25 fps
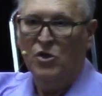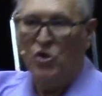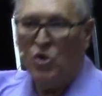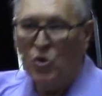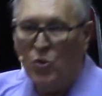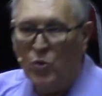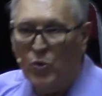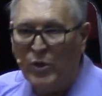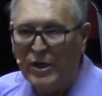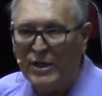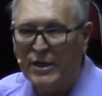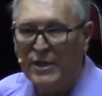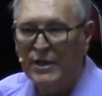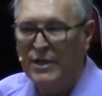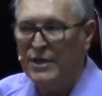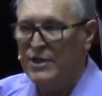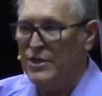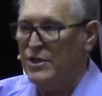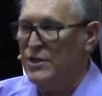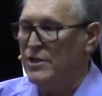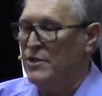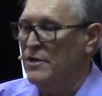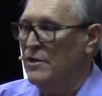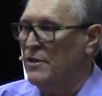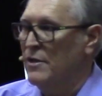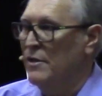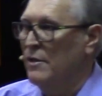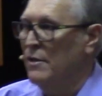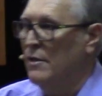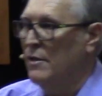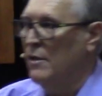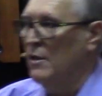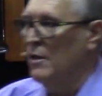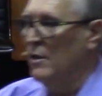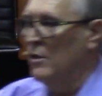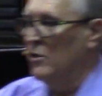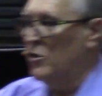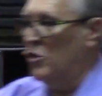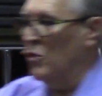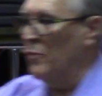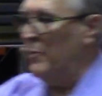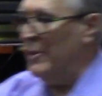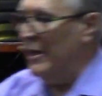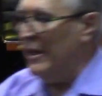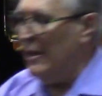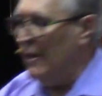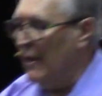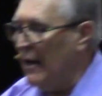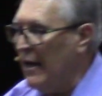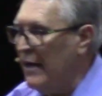To witness, to
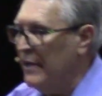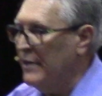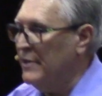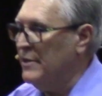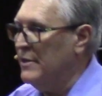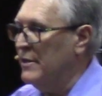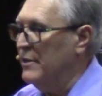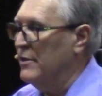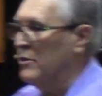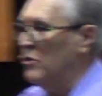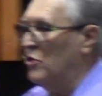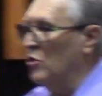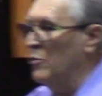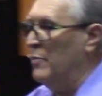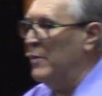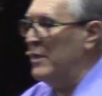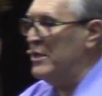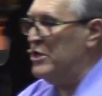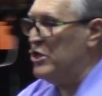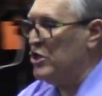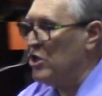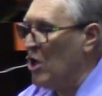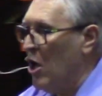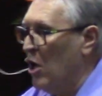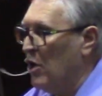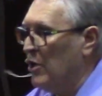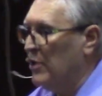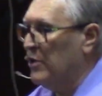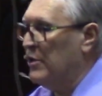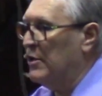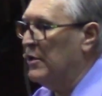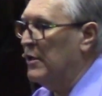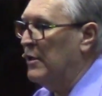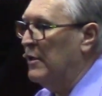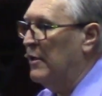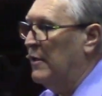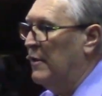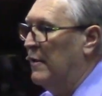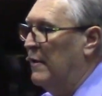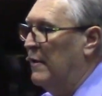be light, to be salt.